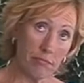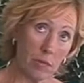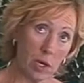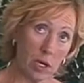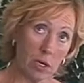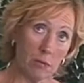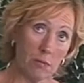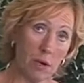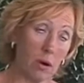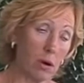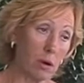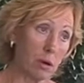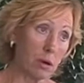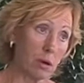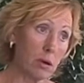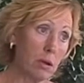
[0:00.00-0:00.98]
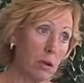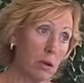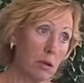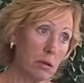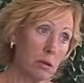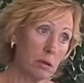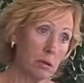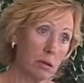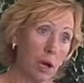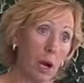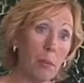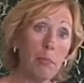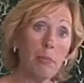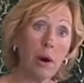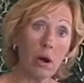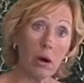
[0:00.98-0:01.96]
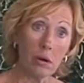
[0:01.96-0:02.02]
are
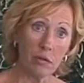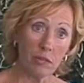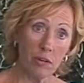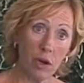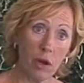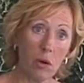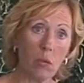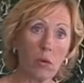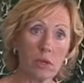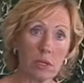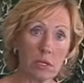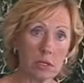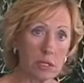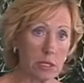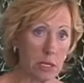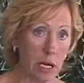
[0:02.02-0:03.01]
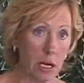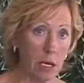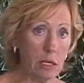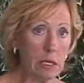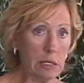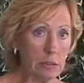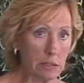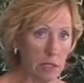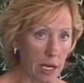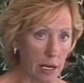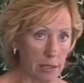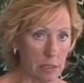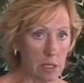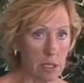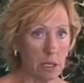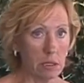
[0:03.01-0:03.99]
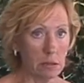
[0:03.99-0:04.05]
above what the state is
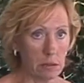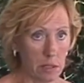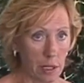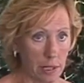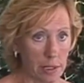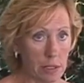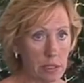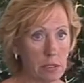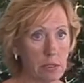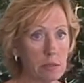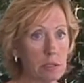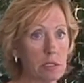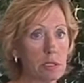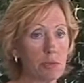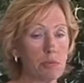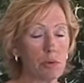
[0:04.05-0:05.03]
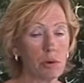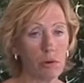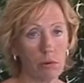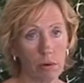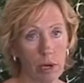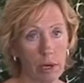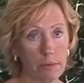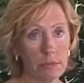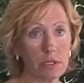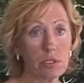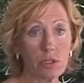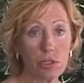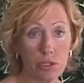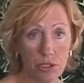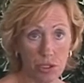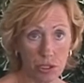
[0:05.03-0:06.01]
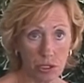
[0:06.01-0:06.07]
asking licensed programs
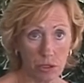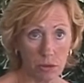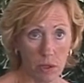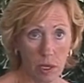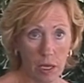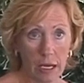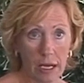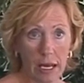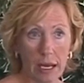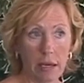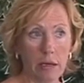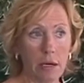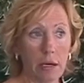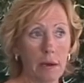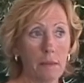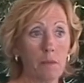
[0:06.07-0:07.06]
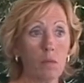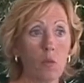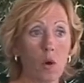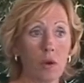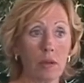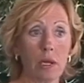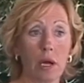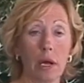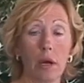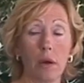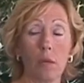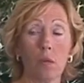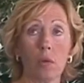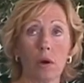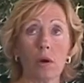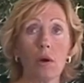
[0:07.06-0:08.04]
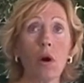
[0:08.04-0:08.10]
to do. And what
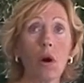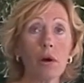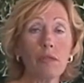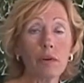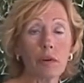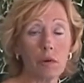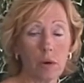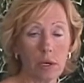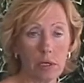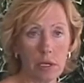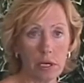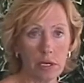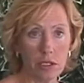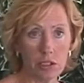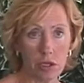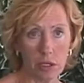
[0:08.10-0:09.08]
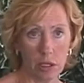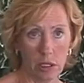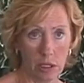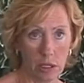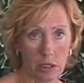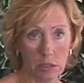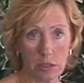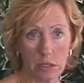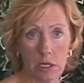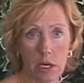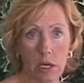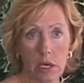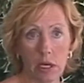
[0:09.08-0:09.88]
CARF accreditation is